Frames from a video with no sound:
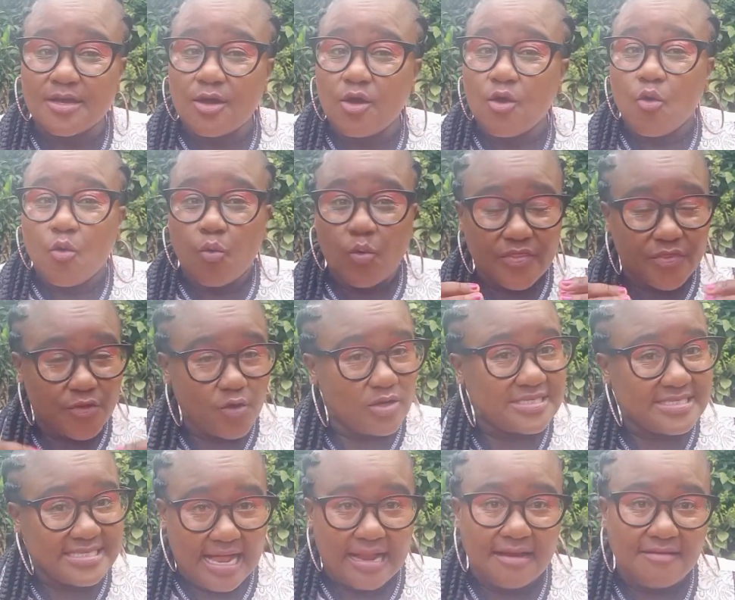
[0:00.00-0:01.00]
with
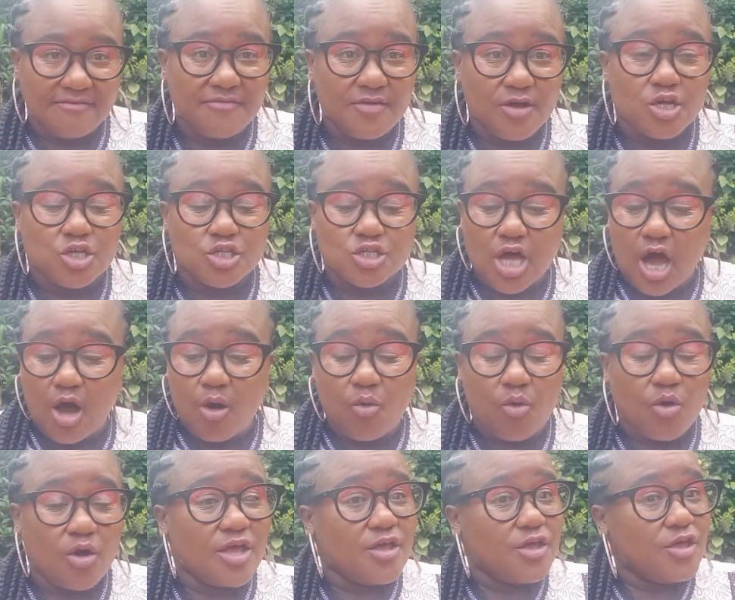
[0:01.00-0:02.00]
yourself.
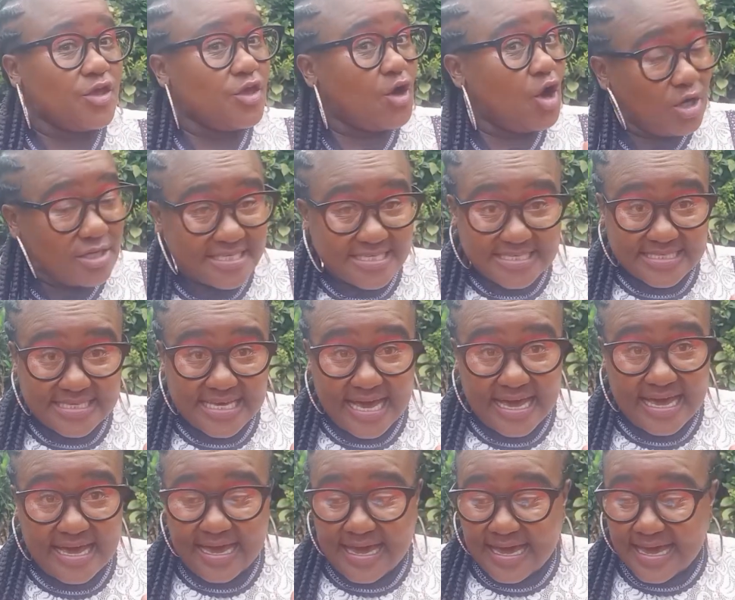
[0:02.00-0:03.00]
So use
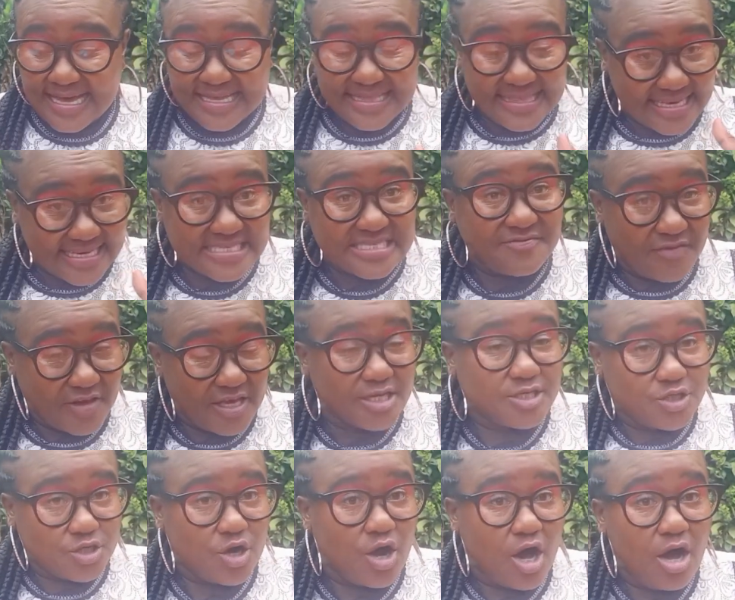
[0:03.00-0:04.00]
this
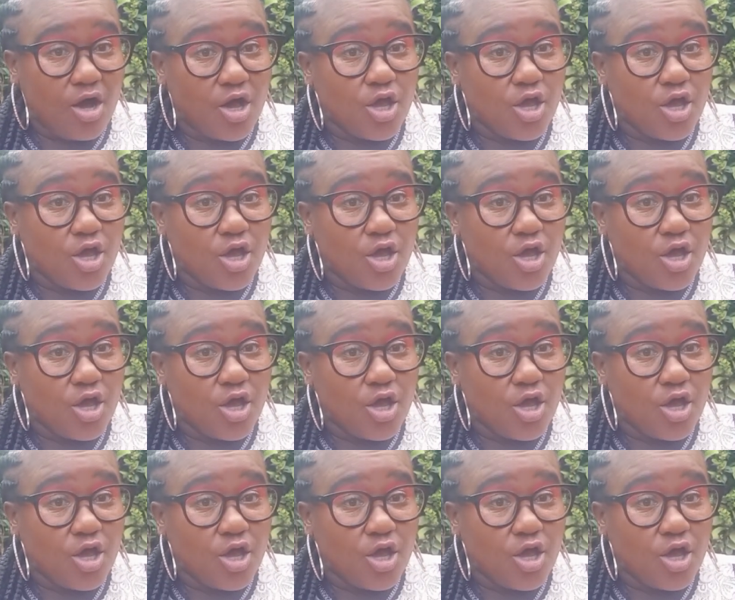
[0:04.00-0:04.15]
video.